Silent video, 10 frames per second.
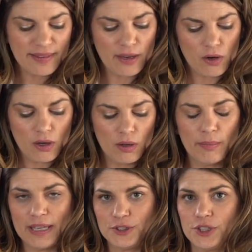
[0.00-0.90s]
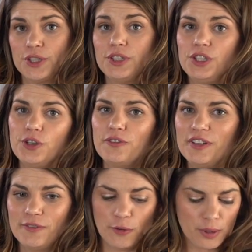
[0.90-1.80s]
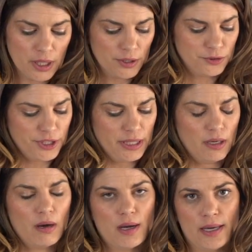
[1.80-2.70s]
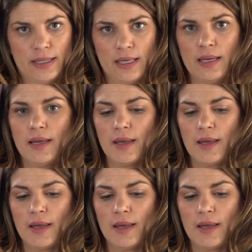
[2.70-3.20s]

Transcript: They all measured UV 400 on